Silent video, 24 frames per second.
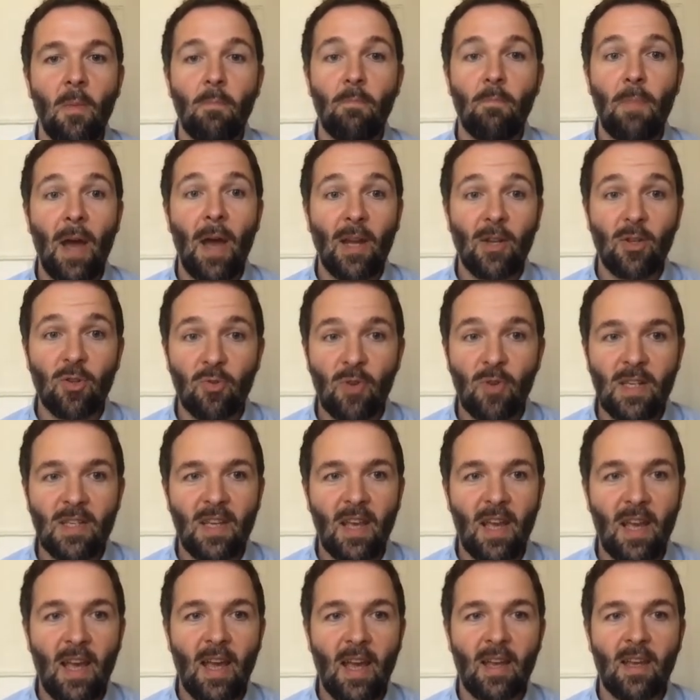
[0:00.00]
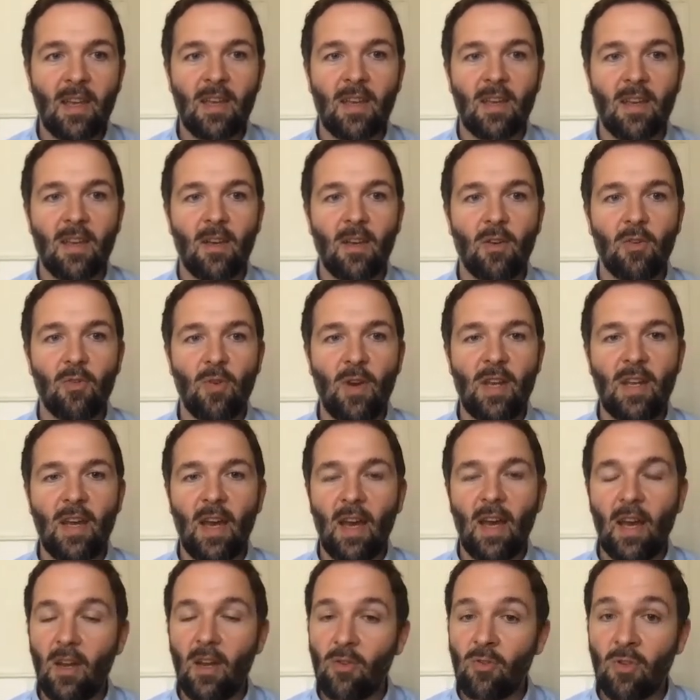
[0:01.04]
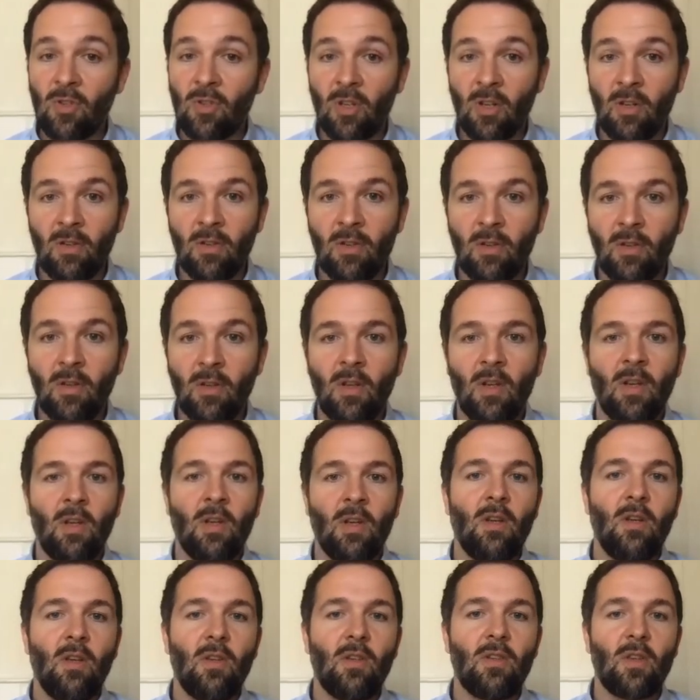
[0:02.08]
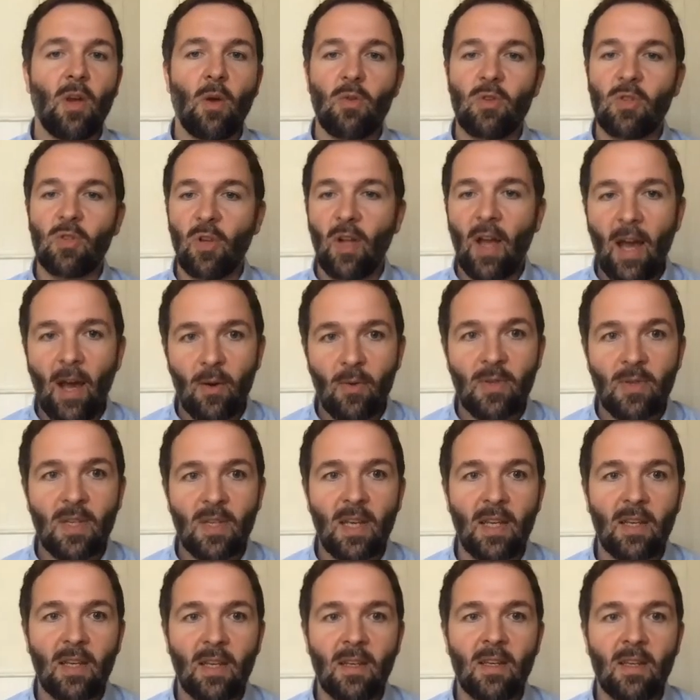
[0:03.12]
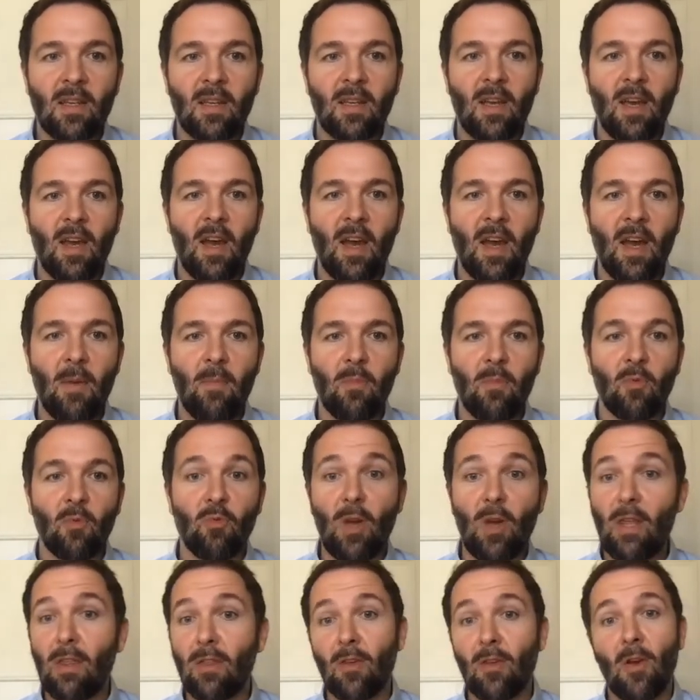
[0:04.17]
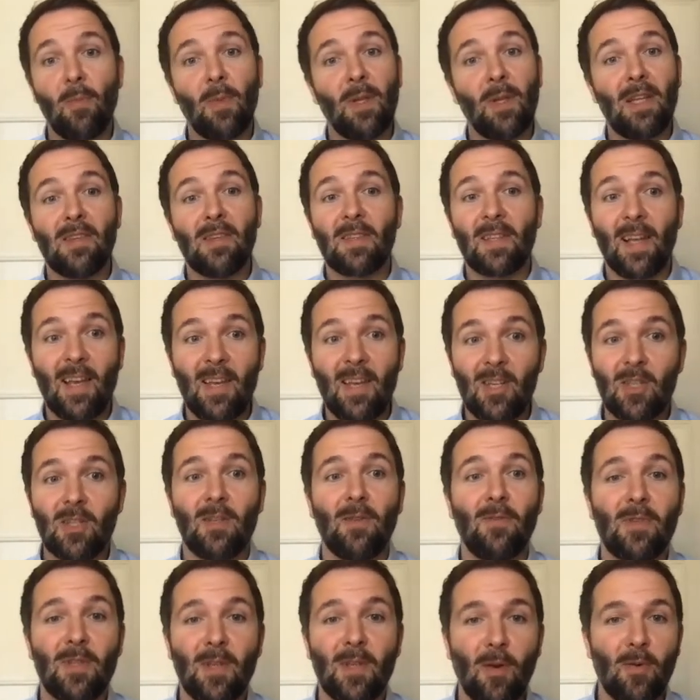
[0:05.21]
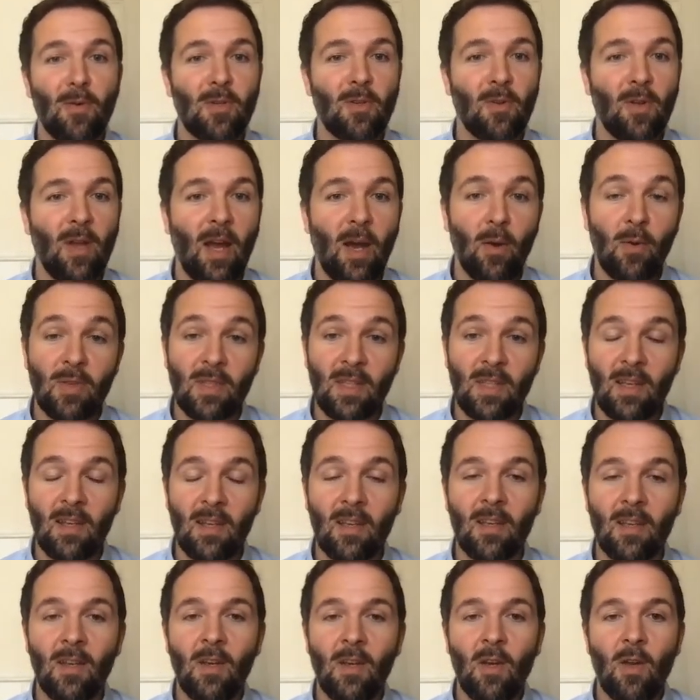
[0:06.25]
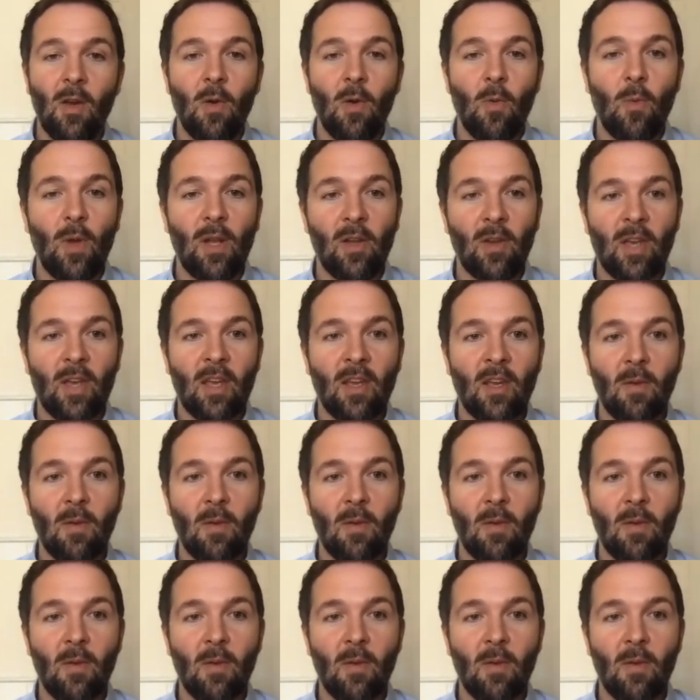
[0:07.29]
battery tech, green hydrogen, social housing, rethermal installation of social housing. We're looking